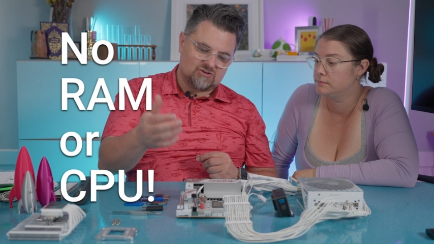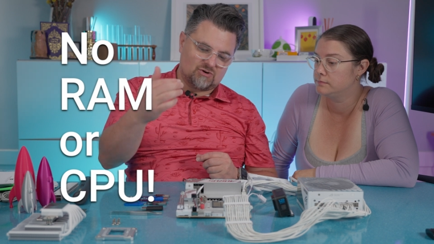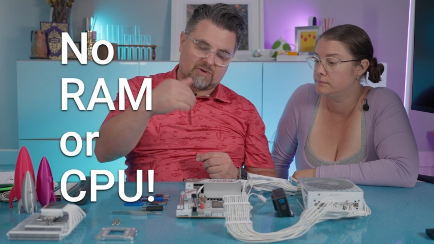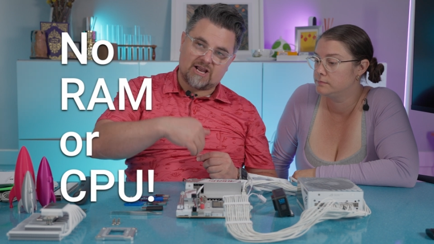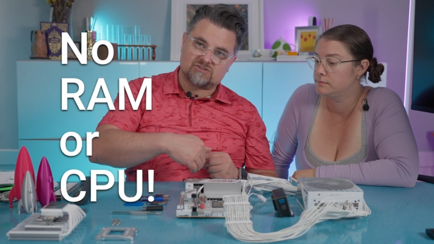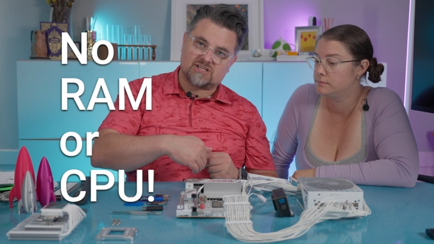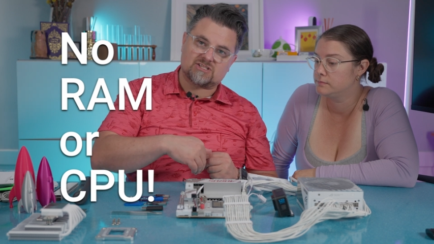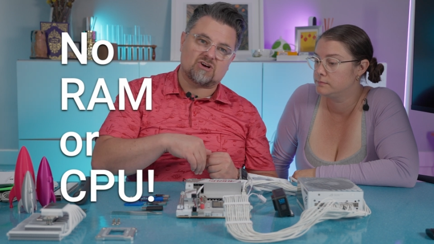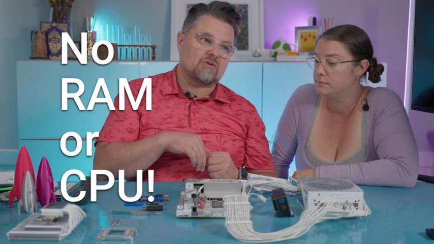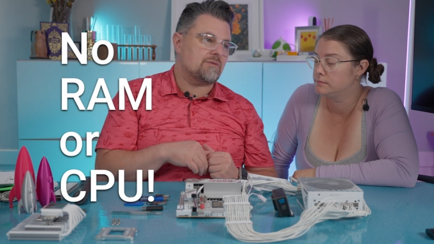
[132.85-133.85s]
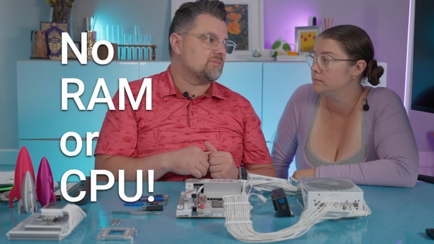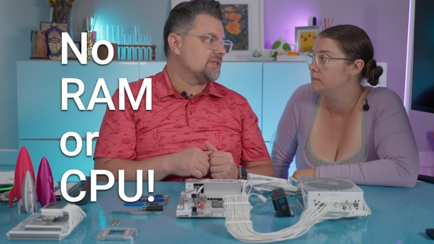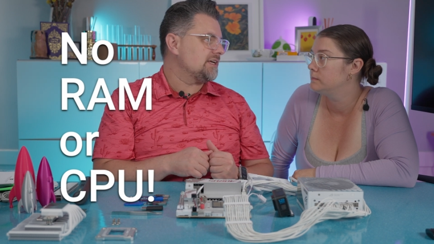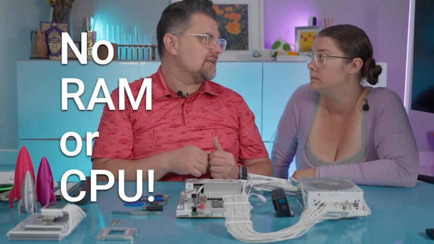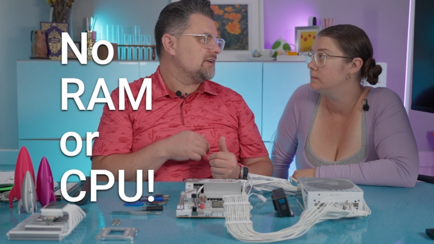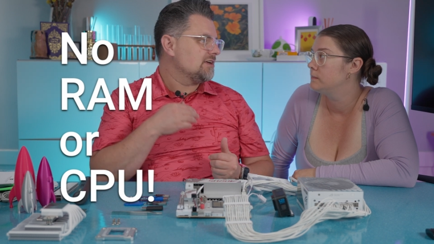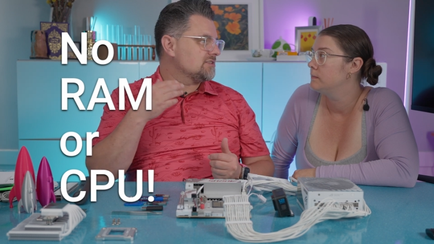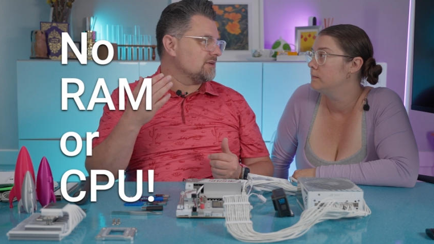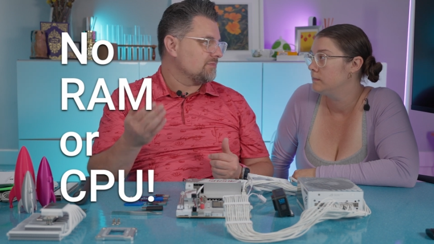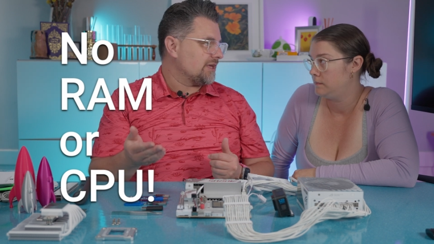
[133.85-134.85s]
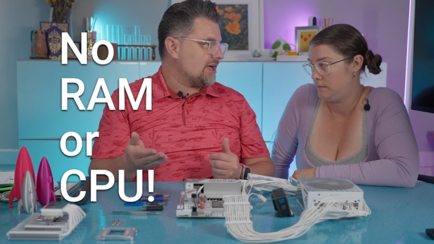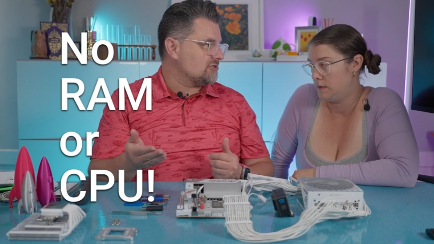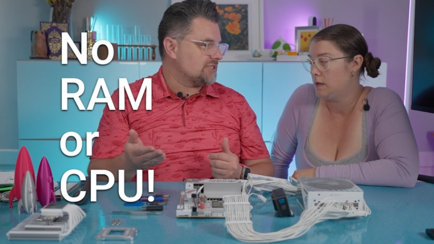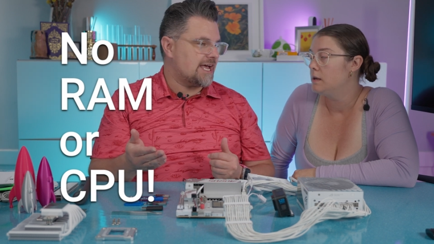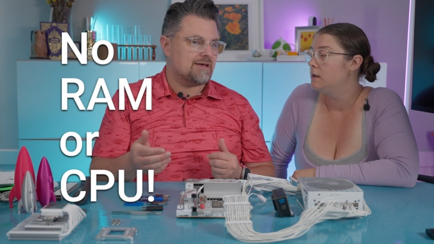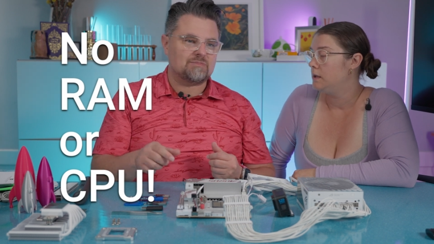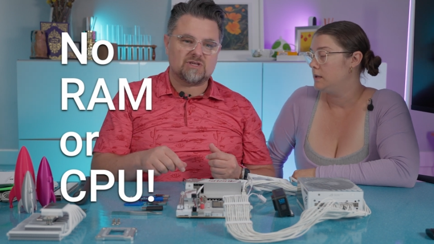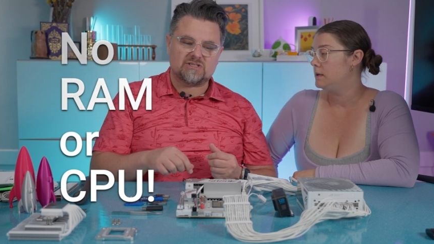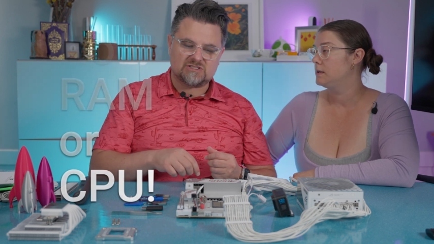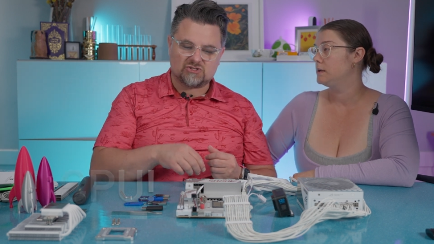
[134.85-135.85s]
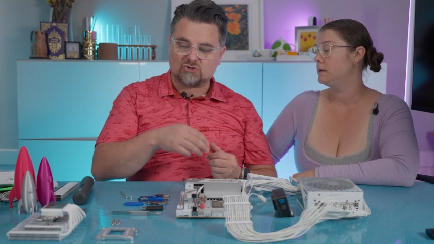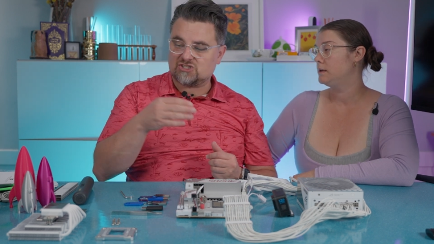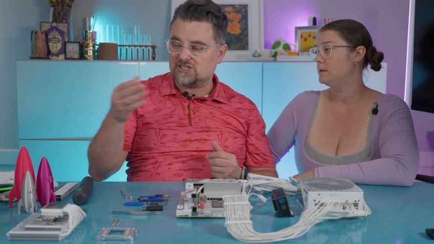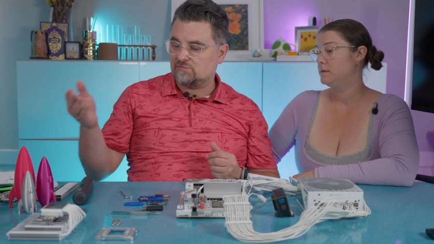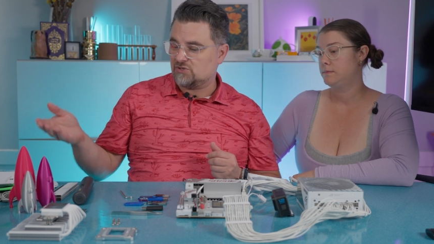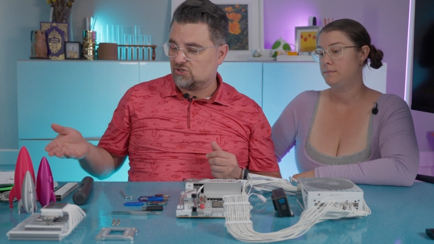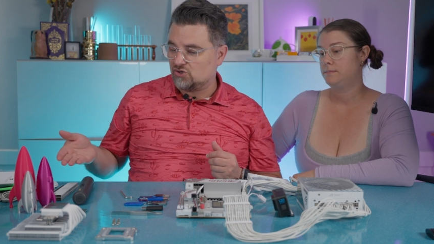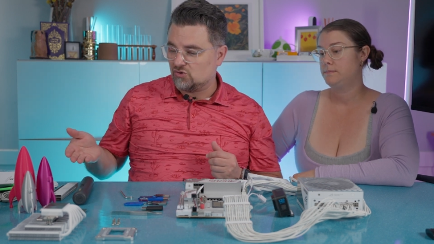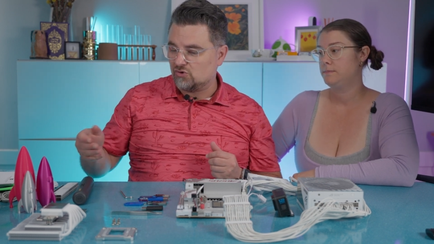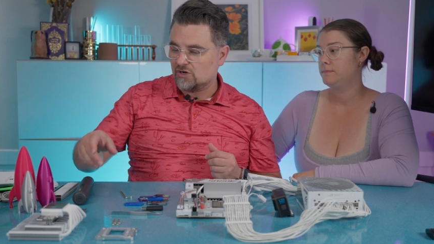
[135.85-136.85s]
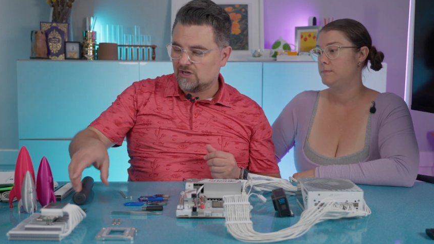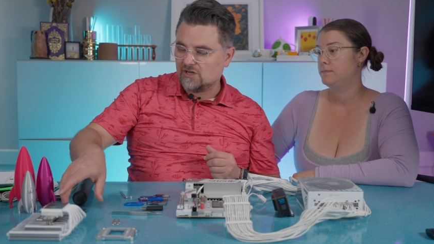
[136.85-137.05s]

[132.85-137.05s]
Speaker 1: Your BIOS gets corrupted, something else happens, your C P U